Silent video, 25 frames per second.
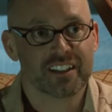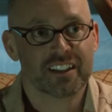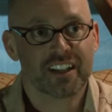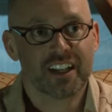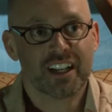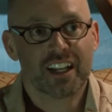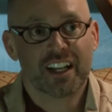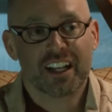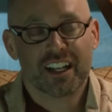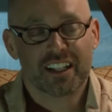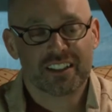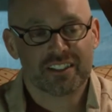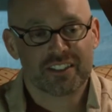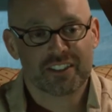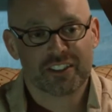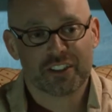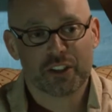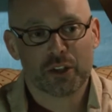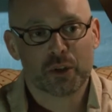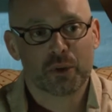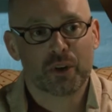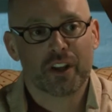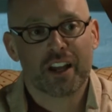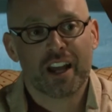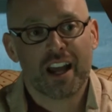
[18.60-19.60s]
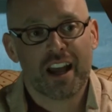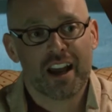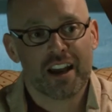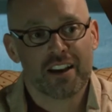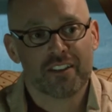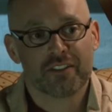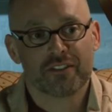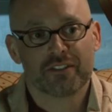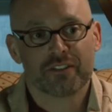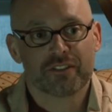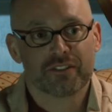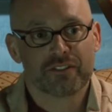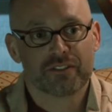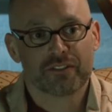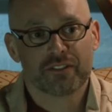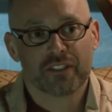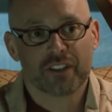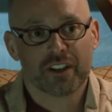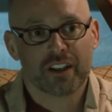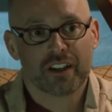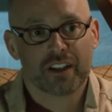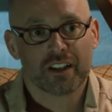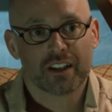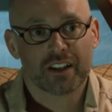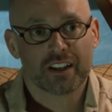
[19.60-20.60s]
and and so to have
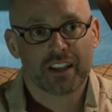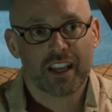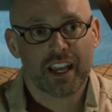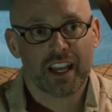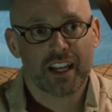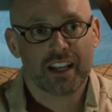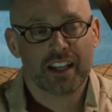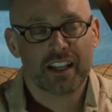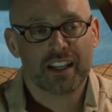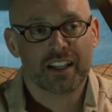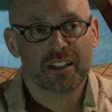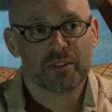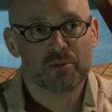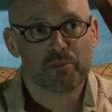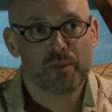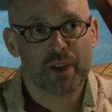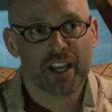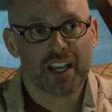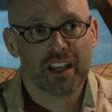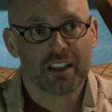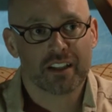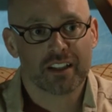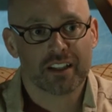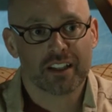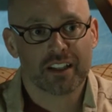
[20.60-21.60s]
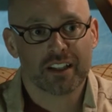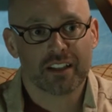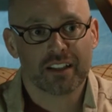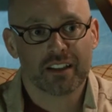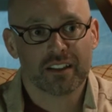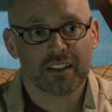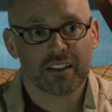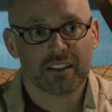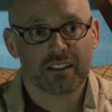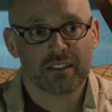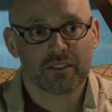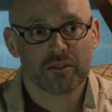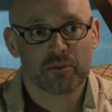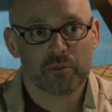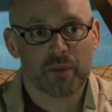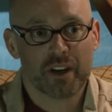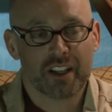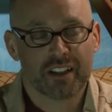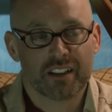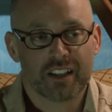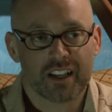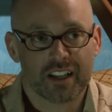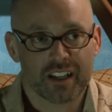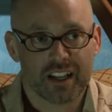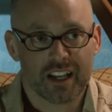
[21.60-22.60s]
uh, Katie and Bailee
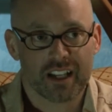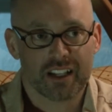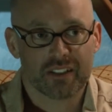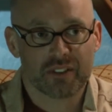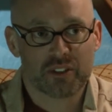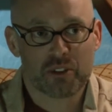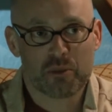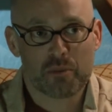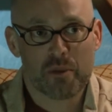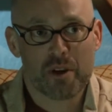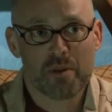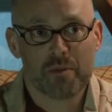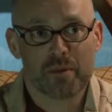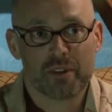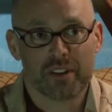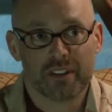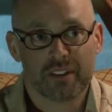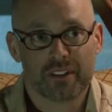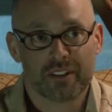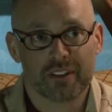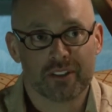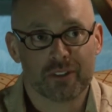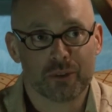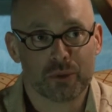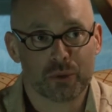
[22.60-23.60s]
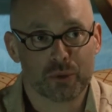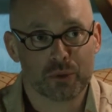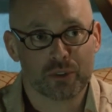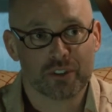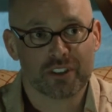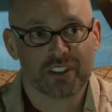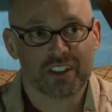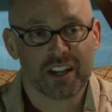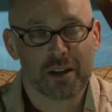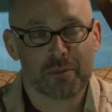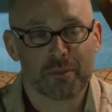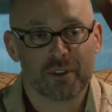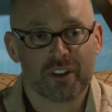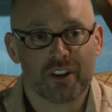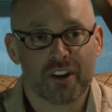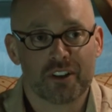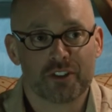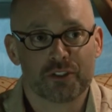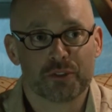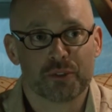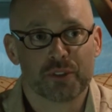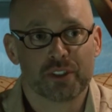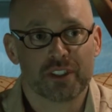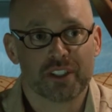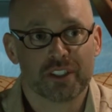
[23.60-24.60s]
make that kind of commitment to to come to
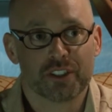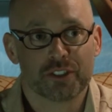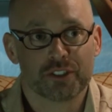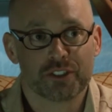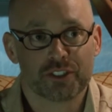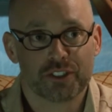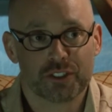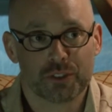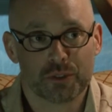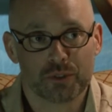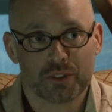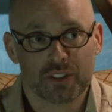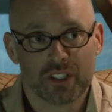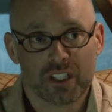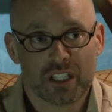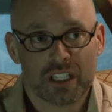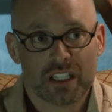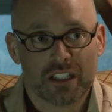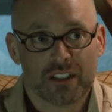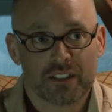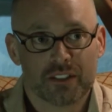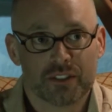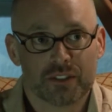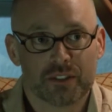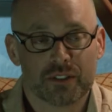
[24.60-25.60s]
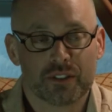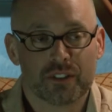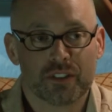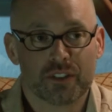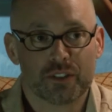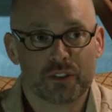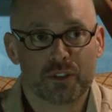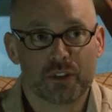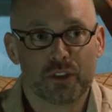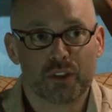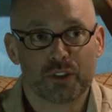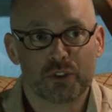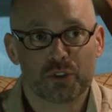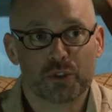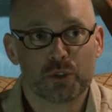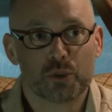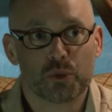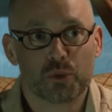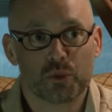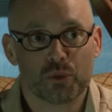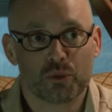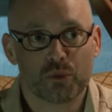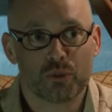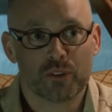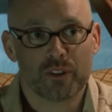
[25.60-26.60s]
Australia to shoot so the, the
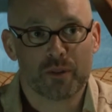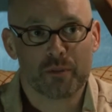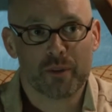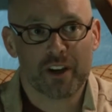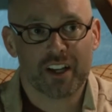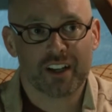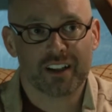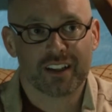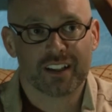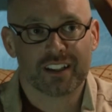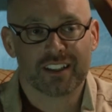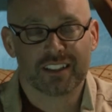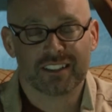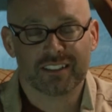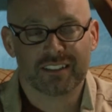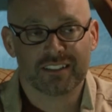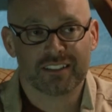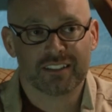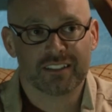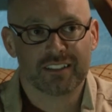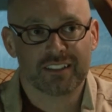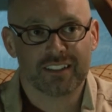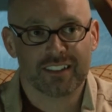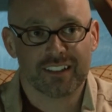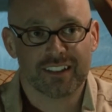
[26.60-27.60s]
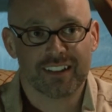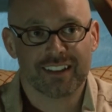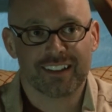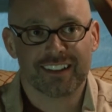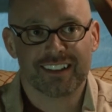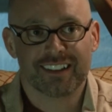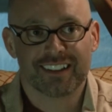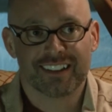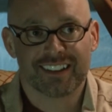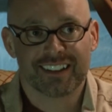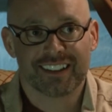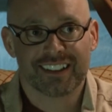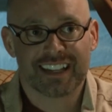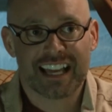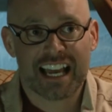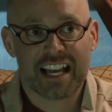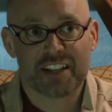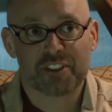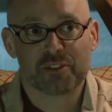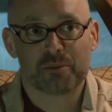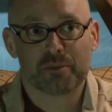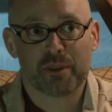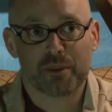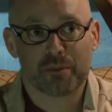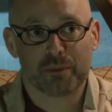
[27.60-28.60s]
two American uh,
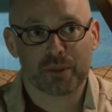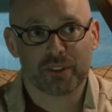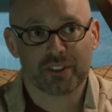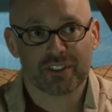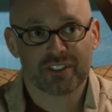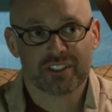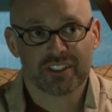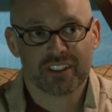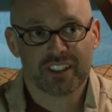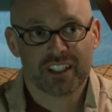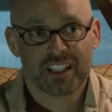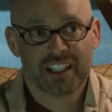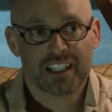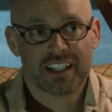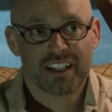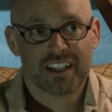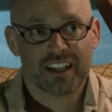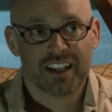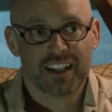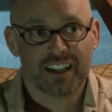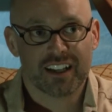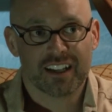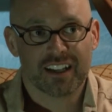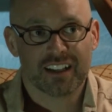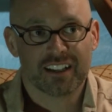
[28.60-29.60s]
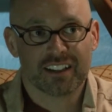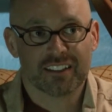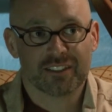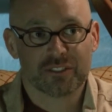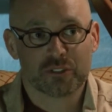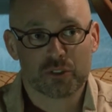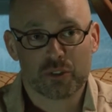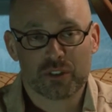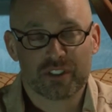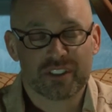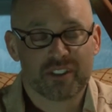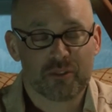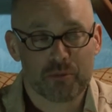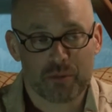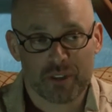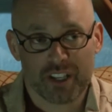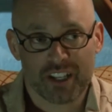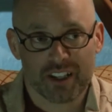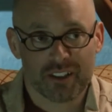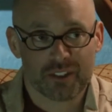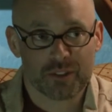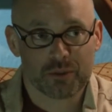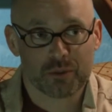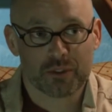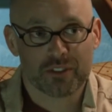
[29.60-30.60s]
cast members. Uh, of course,
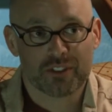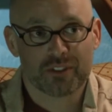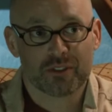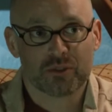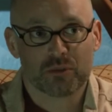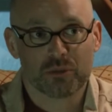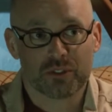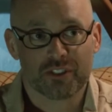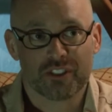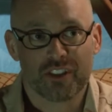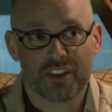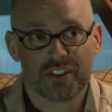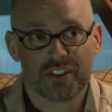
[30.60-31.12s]
everybody else was, was